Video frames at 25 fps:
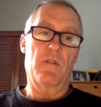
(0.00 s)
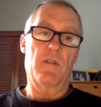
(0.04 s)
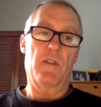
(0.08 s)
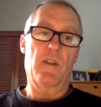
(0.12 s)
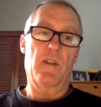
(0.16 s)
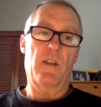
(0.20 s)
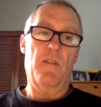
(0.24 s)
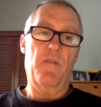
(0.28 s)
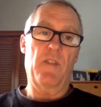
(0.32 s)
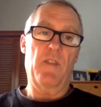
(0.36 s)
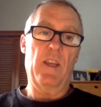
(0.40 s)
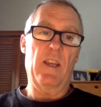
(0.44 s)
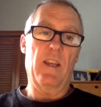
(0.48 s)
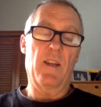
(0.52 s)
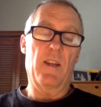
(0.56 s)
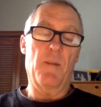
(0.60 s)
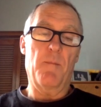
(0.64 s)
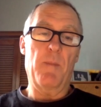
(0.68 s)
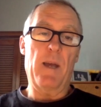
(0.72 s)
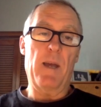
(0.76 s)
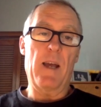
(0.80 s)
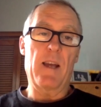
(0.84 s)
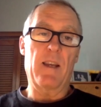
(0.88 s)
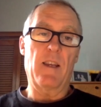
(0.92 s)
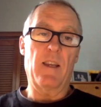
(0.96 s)
if they get a
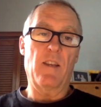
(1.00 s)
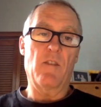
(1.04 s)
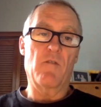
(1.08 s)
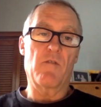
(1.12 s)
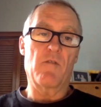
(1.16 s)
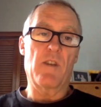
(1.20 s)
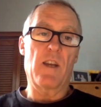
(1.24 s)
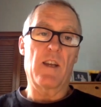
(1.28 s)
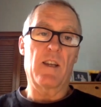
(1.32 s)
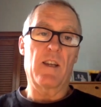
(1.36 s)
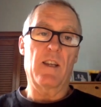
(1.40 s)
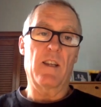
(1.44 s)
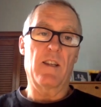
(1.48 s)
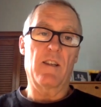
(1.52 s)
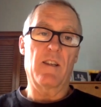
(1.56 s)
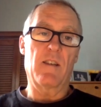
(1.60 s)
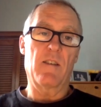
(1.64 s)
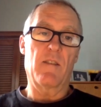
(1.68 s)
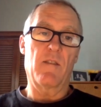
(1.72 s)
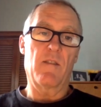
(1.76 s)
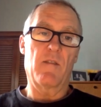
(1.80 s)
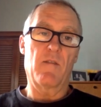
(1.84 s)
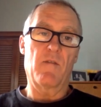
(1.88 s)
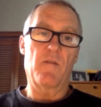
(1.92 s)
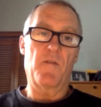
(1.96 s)
backing track
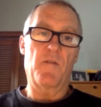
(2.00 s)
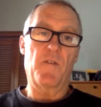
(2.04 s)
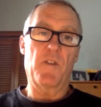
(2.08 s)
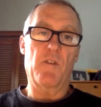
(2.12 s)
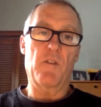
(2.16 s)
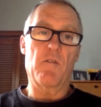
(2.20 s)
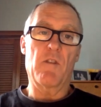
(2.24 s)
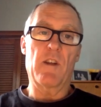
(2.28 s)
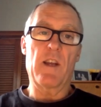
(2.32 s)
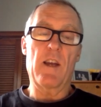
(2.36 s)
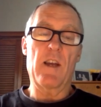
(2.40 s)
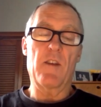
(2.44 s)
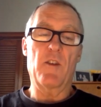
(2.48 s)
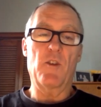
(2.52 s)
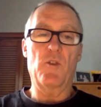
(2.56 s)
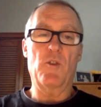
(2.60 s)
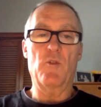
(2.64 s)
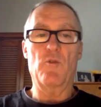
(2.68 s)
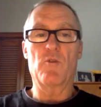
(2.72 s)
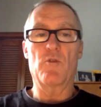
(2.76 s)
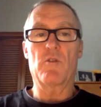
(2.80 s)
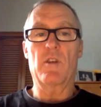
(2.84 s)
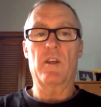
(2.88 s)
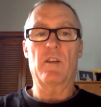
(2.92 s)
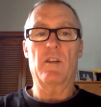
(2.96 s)
and figure out how to do
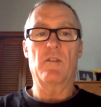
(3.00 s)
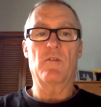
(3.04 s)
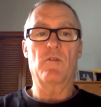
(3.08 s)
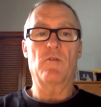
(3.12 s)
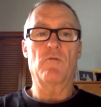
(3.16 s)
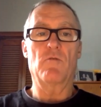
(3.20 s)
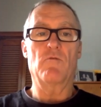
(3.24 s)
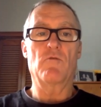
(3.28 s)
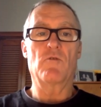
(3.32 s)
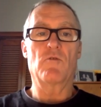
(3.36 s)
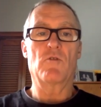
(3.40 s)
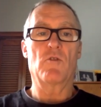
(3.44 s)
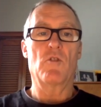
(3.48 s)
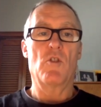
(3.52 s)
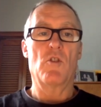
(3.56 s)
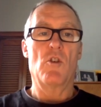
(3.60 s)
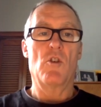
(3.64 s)
their head tunes.